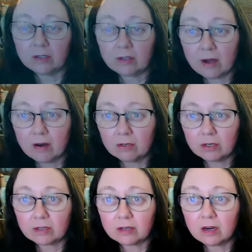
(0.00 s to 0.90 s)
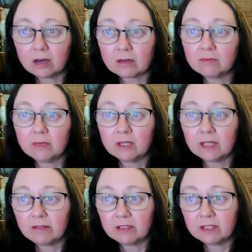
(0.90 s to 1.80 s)
draugr are
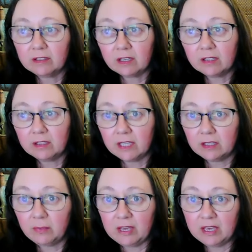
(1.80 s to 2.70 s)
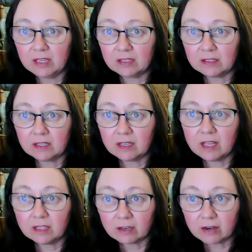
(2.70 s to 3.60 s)
malevolent undead beings
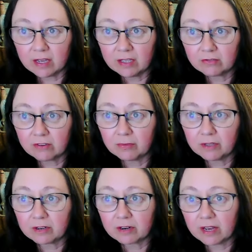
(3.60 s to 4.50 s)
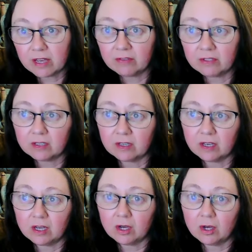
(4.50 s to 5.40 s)
that rise from their graves
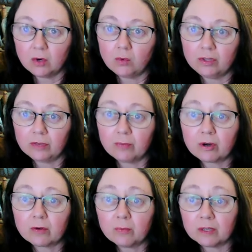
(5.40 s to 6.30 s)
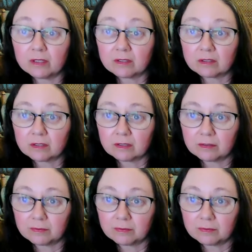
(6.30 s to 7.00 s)
with a purpose.